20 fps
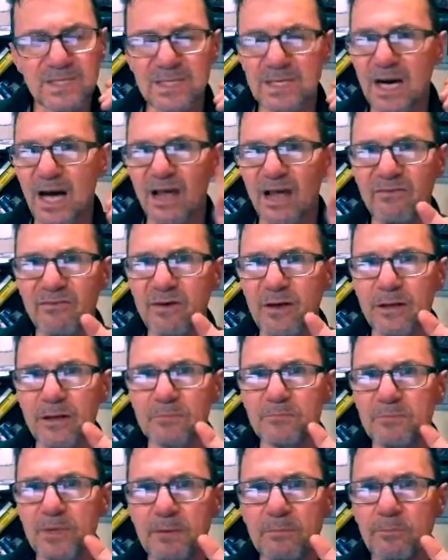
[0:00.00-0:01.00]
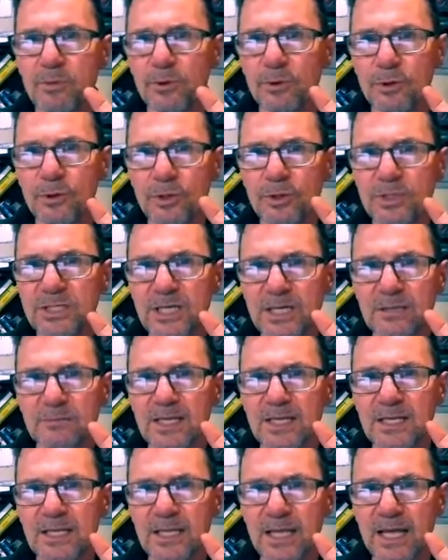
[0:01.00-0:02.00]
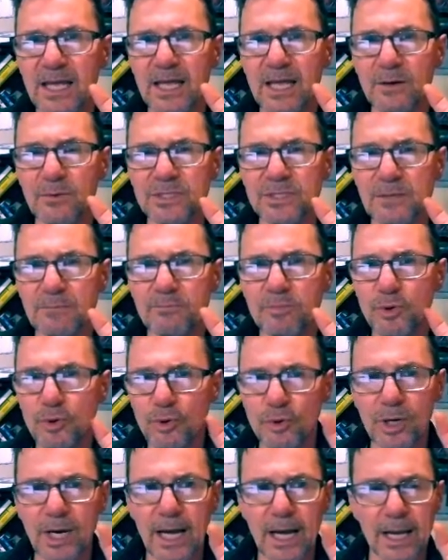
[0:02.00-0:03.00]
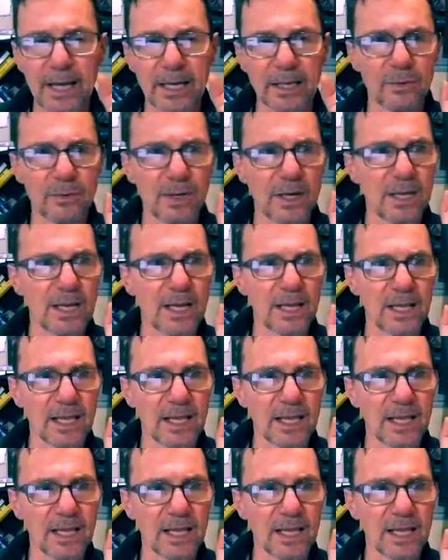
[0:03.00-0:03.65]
I felt people looked at me like I was a poor guy, right?